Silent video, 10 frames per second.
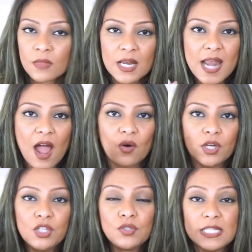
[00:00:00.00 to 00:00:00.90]
Now,
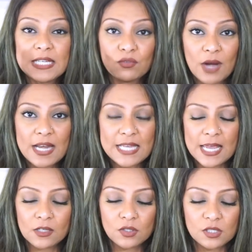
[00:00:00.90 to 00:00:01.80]
using red
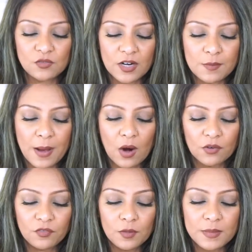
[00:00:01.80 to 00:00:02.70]
candles is very
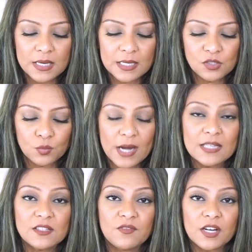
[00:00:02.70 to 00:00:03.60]
powerful, because red
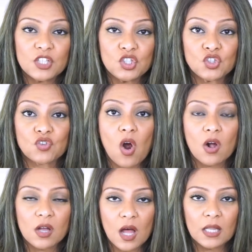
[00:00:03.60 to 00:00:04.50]
is a very
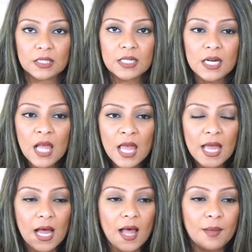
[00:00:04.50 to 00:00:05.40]
strong color.
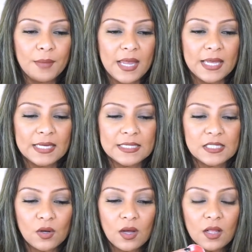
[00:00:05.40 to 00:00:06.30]

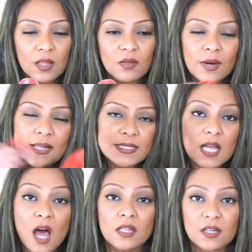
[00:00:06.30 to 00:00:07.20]
And red is a
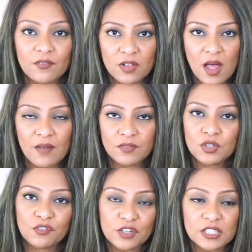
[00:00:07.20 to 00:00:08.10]
color of love
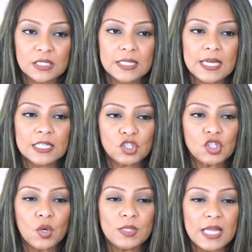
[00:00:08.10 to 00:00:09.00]
universally. And
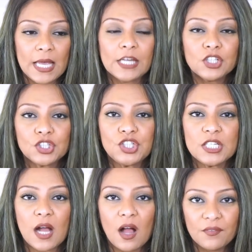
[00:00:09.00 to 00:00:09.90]
so the
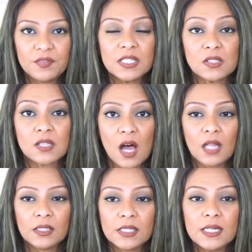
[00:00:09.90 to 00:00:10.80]
energy of this
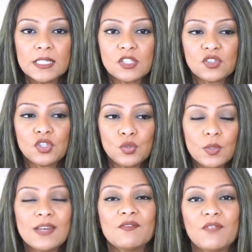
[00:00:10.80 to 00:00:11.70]
color is to
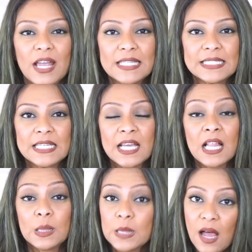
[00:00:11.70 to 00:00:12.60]
invite
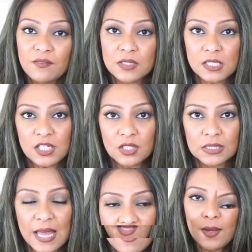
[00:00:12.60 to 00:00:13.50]
love into your
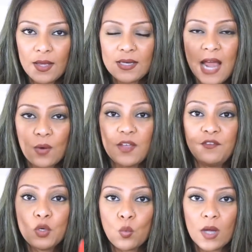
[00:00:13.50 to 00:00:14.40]
life. Now,
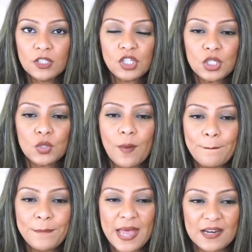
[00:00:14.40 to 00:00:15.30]
if you want to
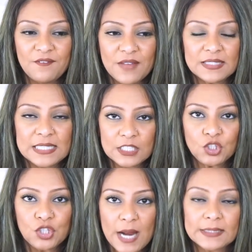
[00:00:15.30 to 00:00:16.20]
manifest and
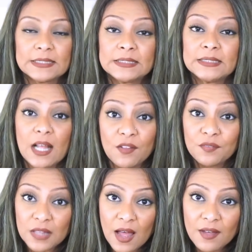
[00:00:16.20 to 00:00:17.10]
attract
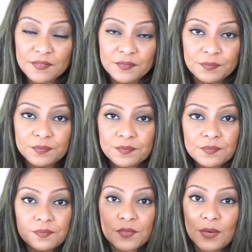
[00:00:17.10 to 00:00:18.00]
self-love,
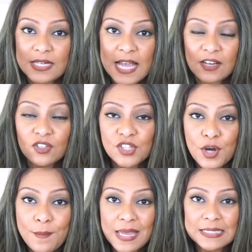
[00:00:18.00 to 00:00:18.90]
red candles
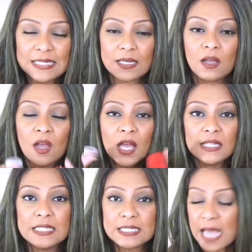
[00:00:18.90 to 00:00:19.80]
are amazing.
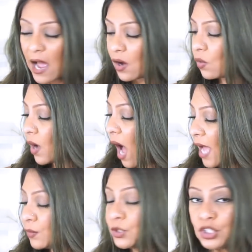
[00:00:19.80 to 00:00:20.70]
This is how
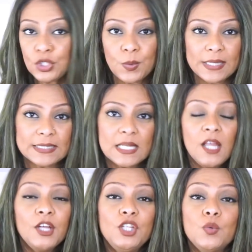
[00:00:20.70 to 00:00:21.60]
I would do it.
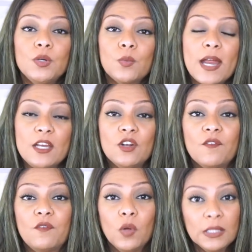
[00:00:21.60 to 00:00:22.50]
You would write your
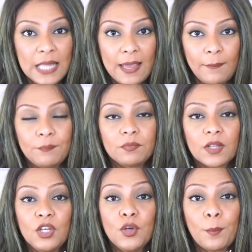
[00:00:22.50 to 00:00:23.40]
full name,
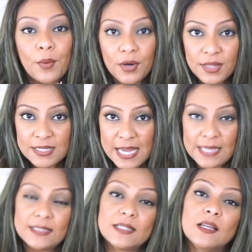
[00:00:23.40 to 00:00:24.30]
your birth
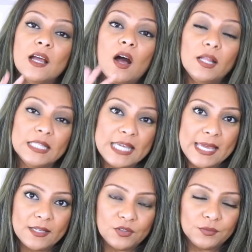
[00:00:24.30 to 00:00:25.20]
date on the
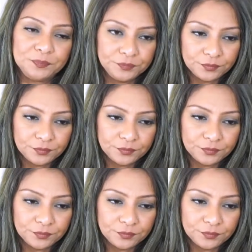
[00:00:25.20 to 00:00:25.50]
candle.